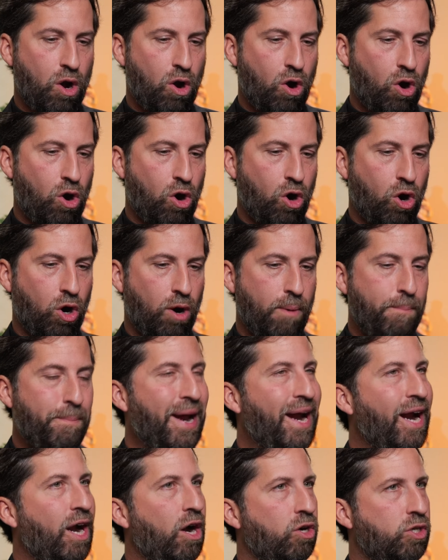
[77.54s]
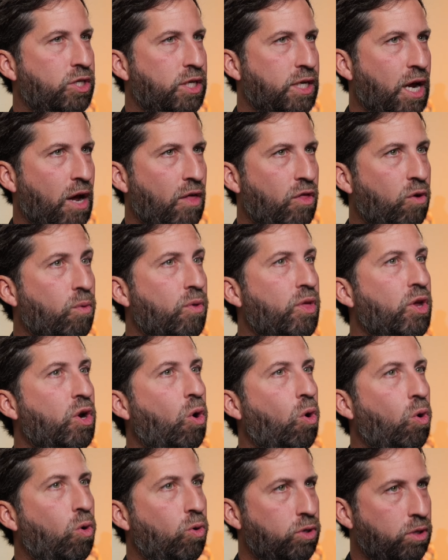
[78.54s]
are paired together with an
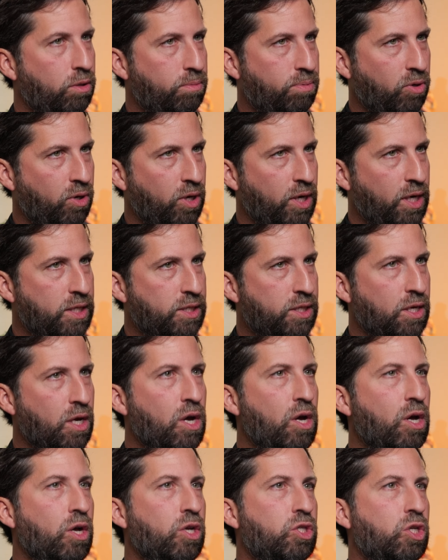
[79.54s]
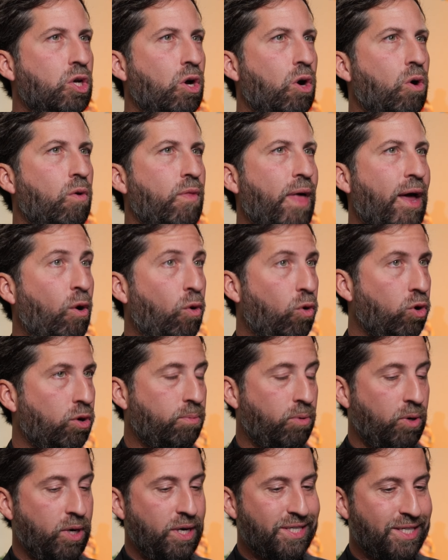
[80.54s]
older priest so that older
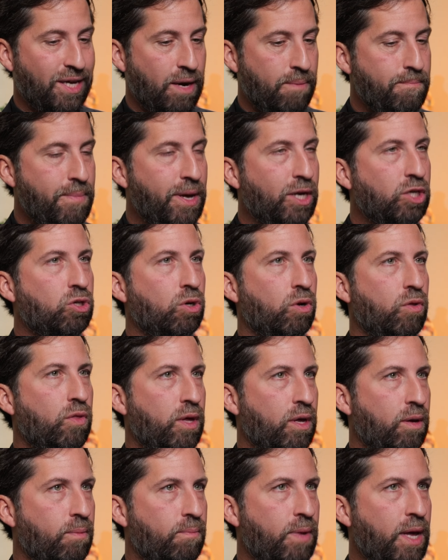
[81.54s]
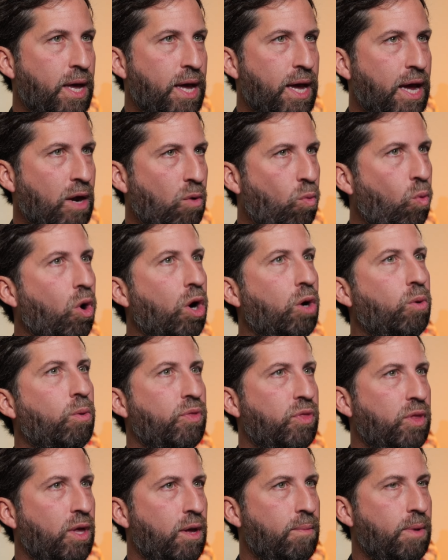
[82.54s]
priest can mentor them and work
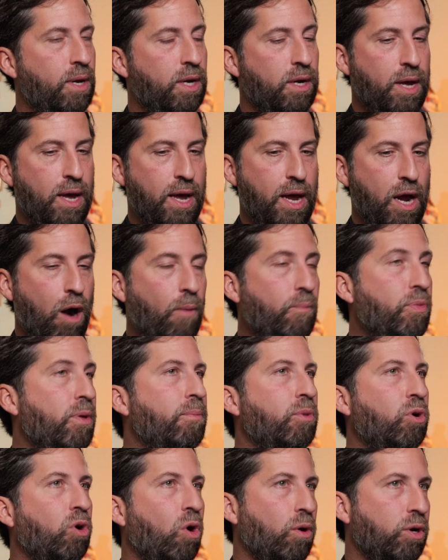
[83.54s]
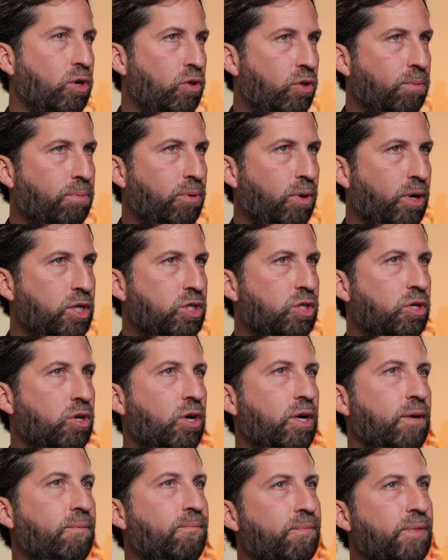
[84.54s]
with them and help them grow into their
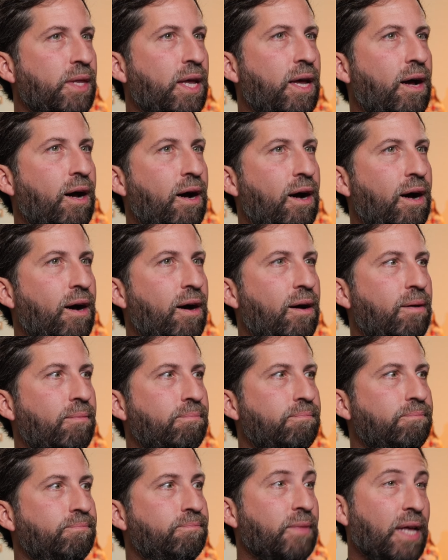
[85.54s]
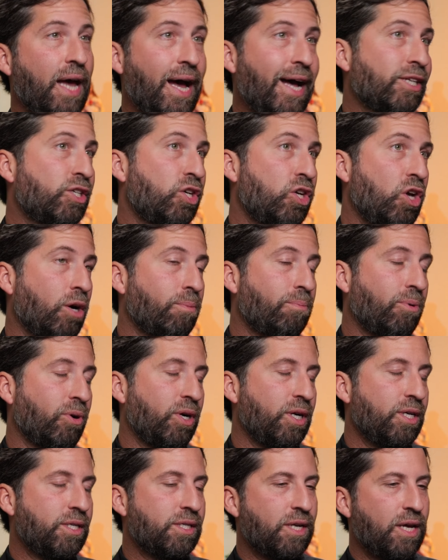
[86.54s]
priesthood as a young
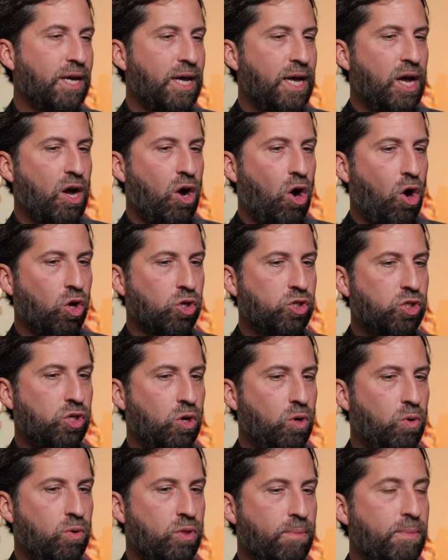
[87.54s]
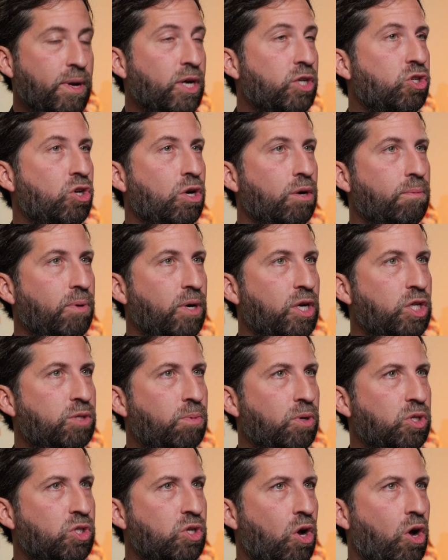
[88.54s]
priest. Also, the Minister to Priest
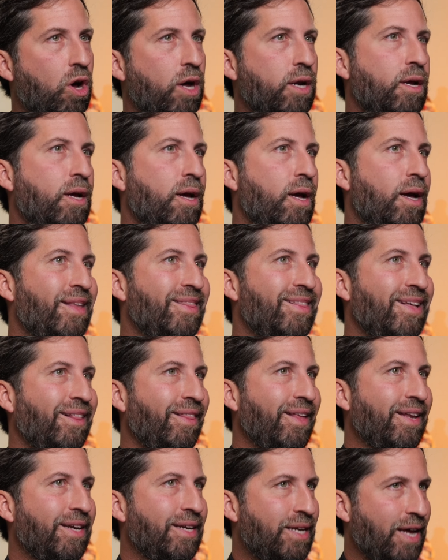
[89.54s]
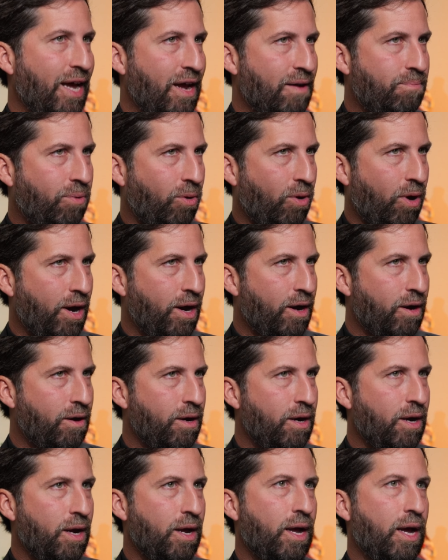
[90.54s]
puts on the Lenten Day of Prayer,
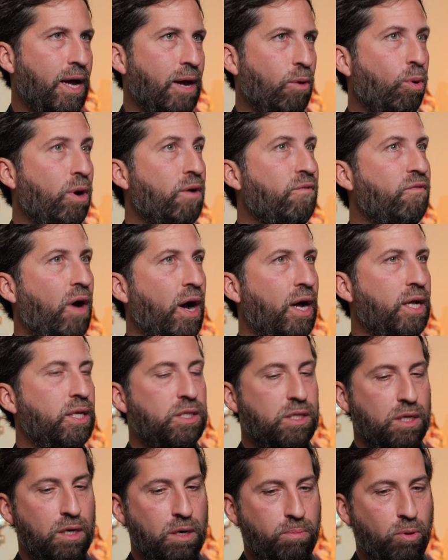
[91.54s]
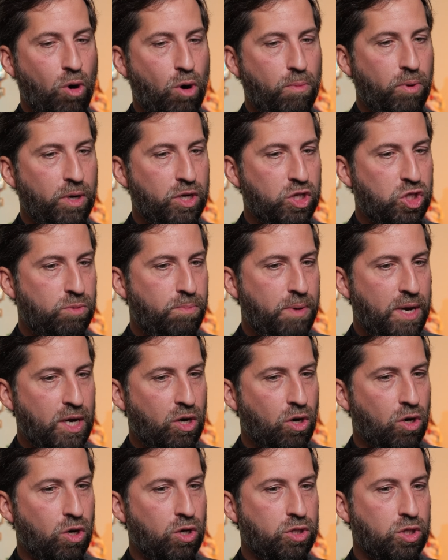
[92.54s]
and where he finds an appropriate
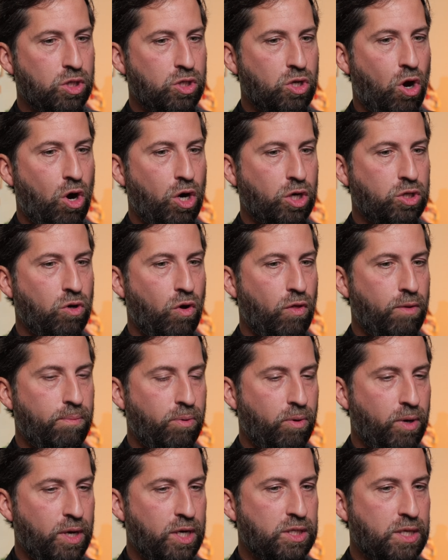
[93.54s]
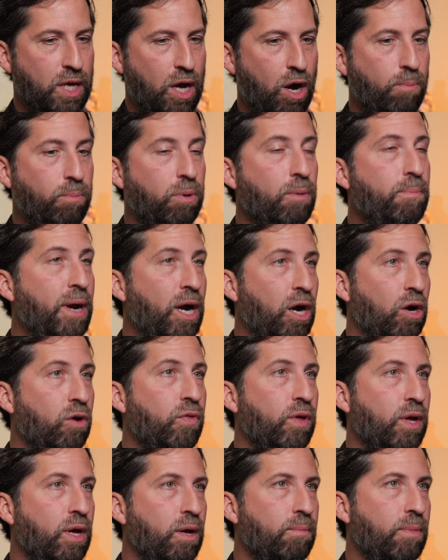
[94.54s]
speaker to talk to all the priests to help prepare
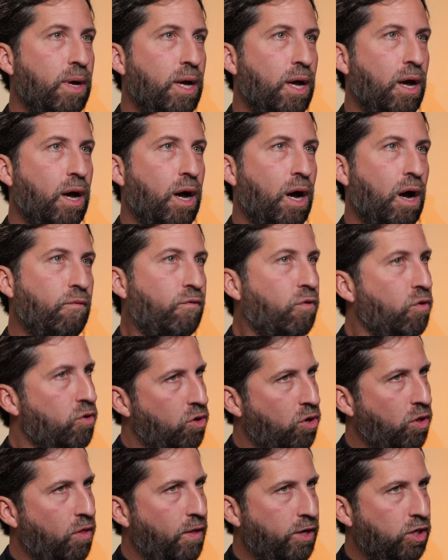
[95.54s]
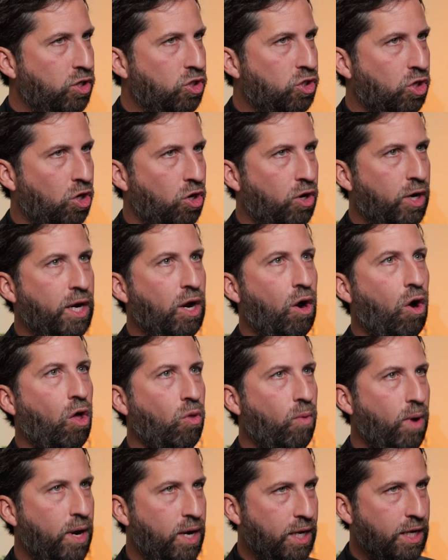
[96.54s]
them for their Lenten journey all
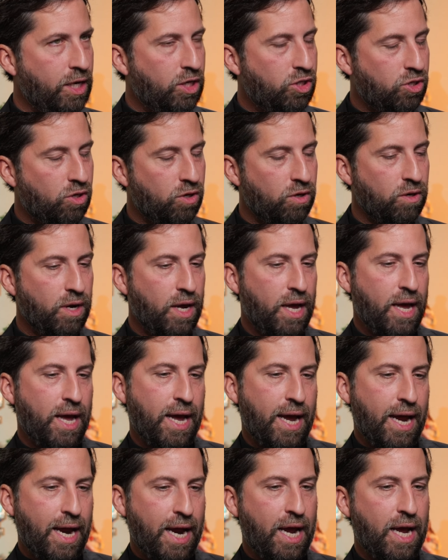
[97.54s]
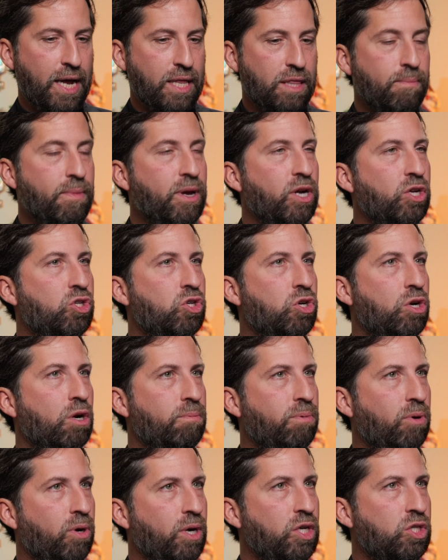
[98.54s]
the way to Easter. And the Minister to
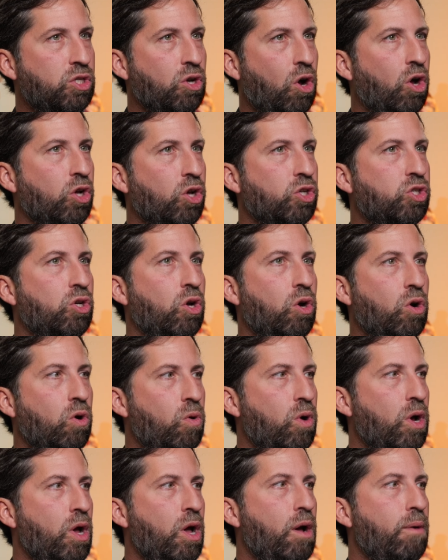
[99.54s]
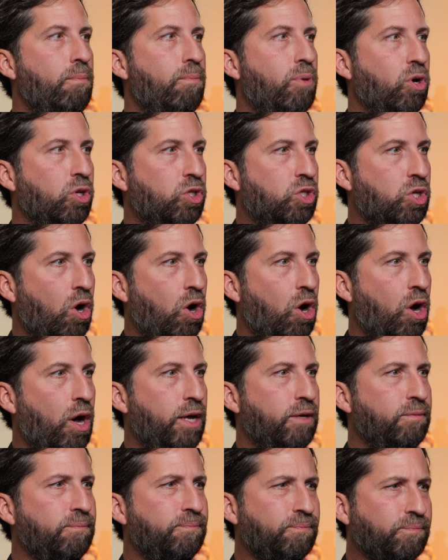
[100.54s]
Priest also puts
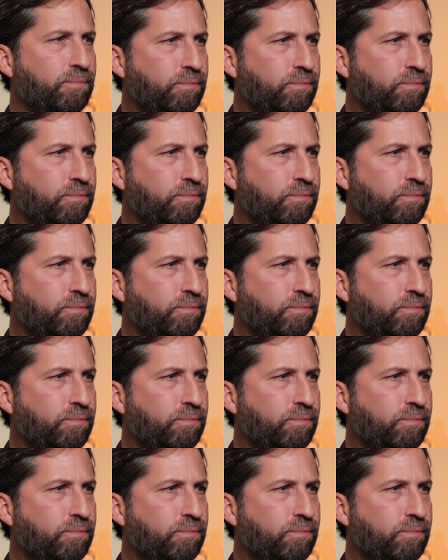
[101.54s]
on,